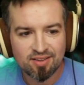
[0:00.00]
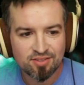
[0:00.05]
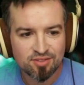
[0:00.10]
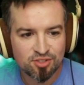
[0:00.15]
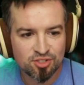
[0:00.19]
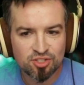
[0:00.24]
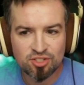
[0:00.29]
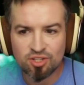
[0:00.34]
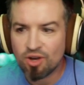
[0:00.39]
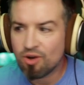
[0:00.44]

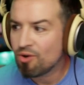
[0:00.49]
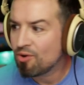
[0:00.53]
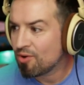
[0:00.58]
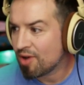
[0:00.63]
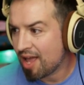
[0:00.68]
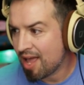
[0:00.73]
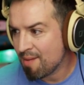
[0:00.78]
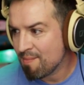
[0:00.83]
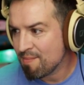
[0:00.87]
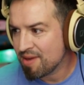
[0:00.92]
So
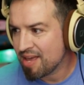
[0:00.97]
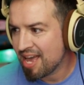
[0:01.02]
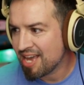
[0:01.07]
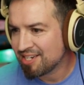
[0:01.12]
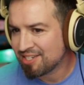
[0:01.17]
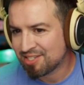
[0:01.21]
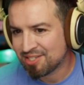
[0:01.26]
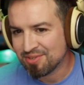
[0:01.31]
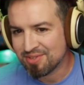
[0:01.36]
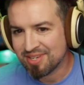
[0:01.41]
N B A
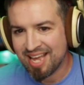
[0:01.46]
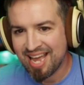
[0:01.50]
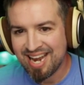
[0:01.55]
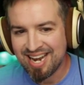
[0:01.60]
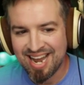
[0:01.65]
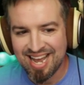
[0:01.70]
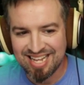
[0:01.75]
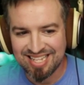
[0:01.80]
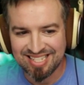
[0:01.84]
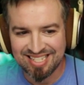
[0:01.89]
two K
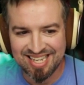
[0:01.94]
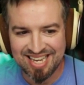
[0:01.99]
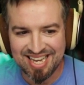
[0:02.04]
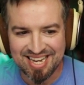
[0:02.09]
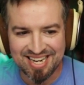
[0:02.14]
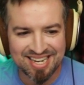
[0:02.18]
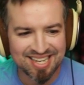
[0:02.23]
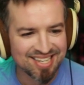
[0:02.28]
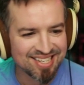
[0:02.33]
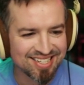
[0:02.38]

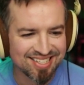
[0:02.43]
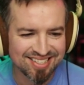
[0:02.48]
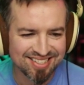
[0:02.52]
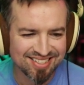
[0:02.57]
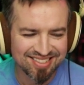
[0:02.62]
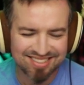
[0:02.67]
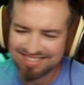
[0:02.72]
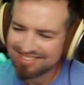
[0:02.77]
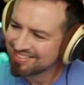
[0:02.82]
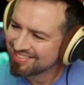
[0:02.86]
nineteen,
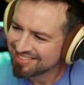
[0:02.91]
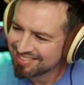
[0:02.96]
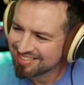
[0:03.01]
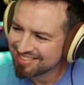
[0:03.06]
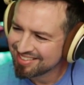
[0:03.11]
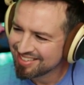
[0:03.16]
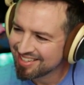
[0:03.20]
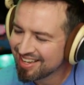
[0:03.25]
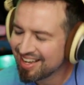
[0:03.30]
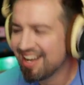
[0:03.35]

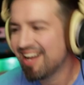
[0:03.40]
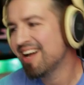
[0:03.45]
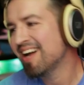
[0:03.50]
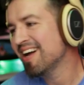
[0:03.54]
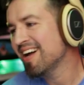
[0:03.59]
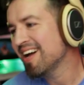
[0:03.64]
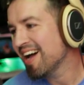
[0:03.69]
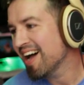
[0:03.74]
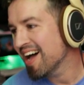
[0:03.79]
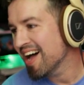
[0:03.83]

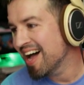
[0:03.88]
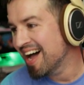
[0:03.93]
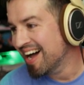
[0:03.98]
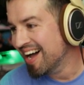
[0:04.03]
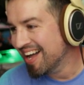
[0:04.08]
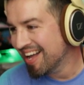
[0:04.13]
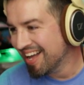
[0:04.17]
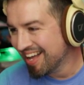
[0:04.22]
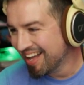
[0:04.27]
uh,